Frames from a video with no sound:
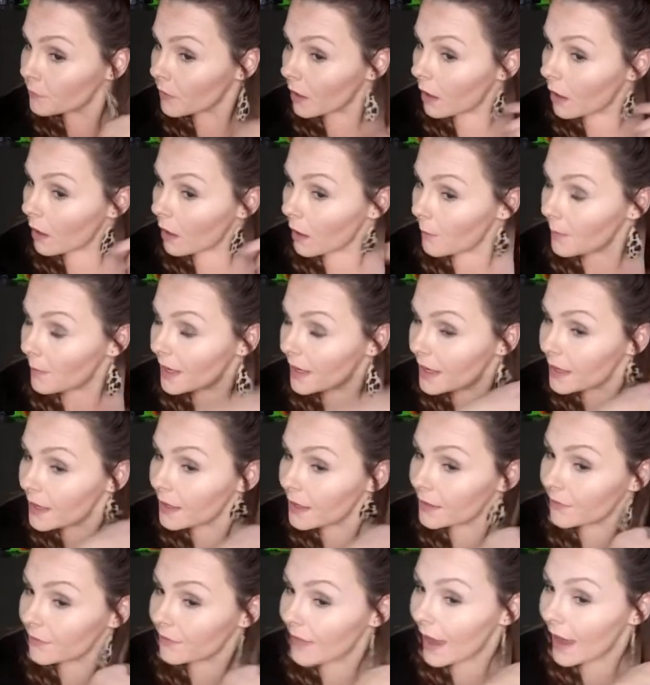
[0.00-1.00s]

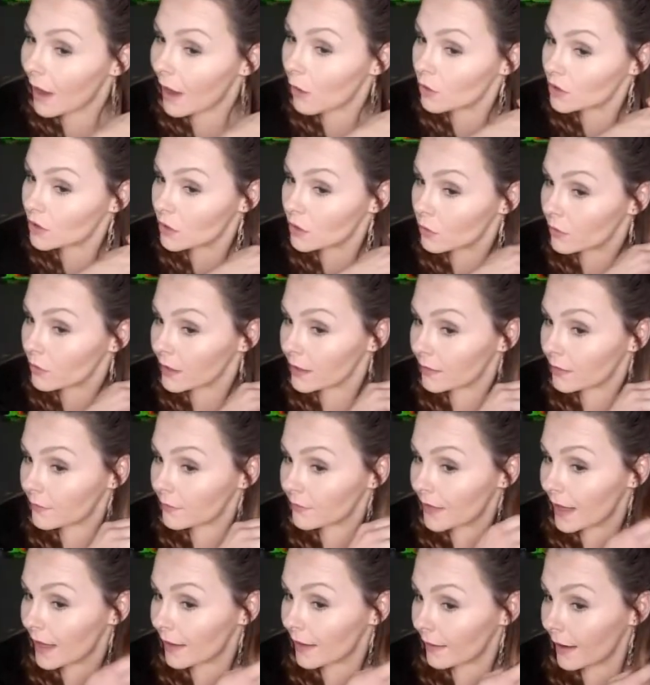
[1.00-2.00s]
And
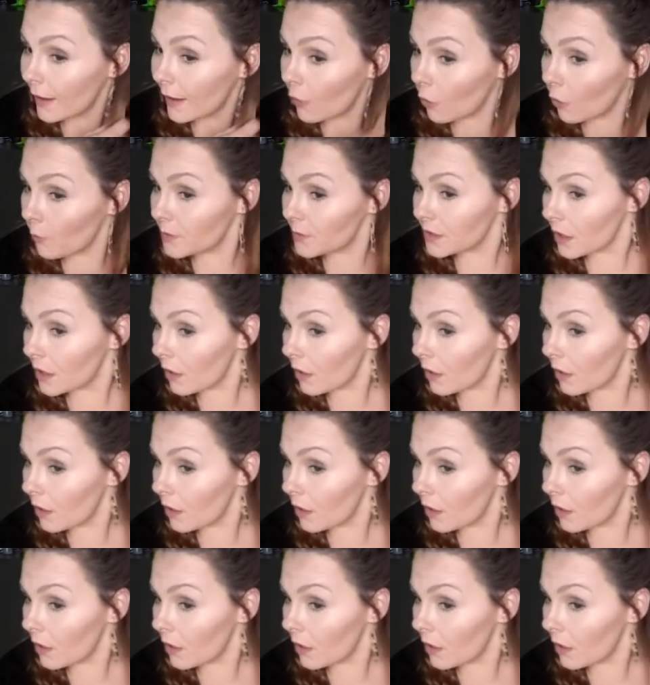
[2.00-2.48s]
that helps